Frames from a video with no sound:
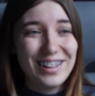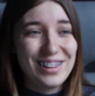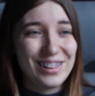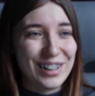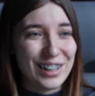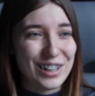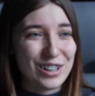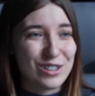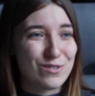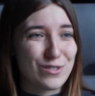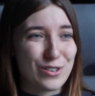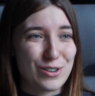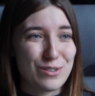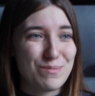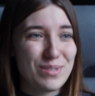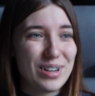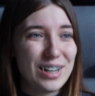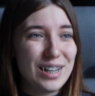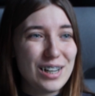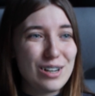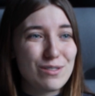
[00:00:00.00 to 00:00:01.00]
like
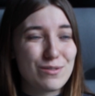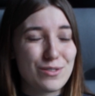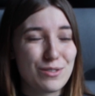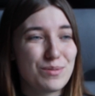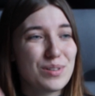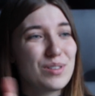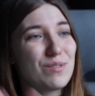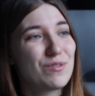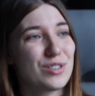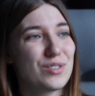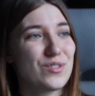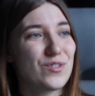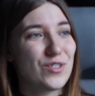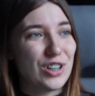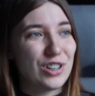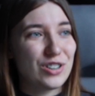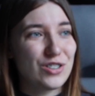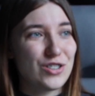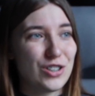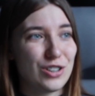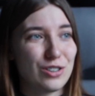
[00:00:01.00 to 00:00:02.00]
from
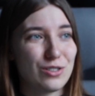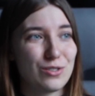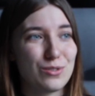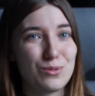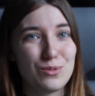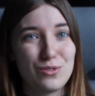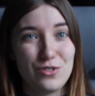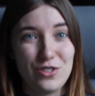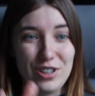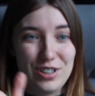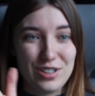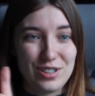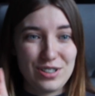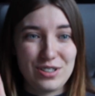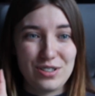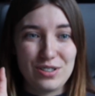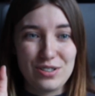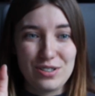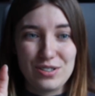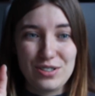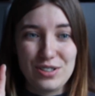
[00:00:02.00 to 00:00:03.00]
infrastructure to
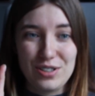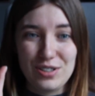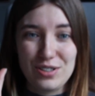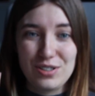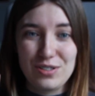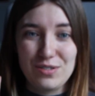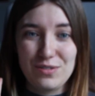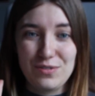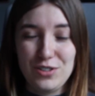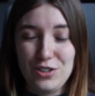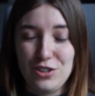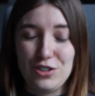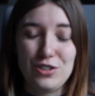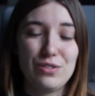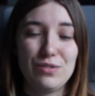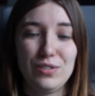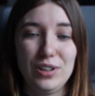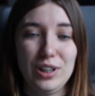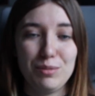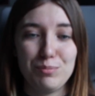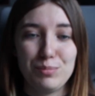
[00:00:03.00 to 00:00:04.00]
just this feature
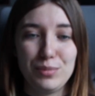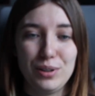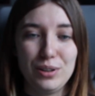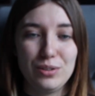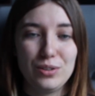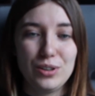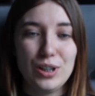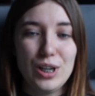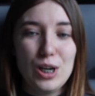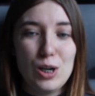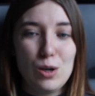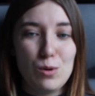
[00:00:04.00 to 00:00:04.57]
development,